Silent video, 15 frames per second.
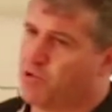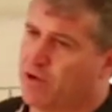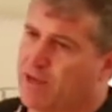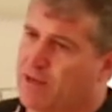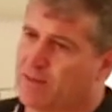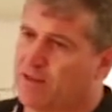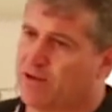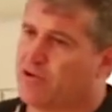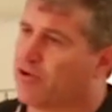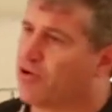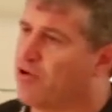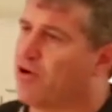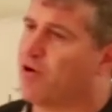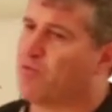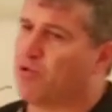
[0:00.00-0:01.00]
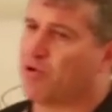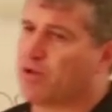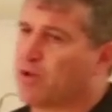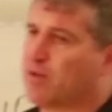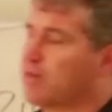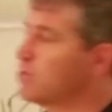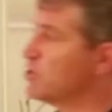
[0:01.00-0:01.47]
work ethic, not a high work
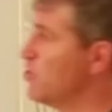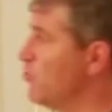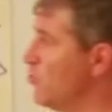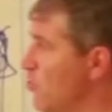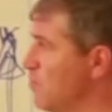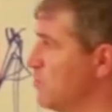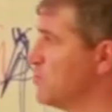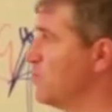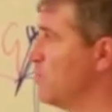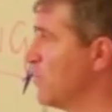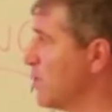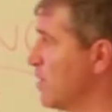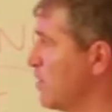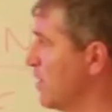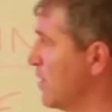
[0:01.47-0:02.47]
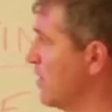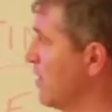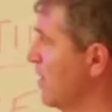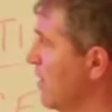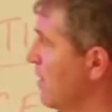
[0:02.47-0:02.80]
ethic, it's enormous work ethic.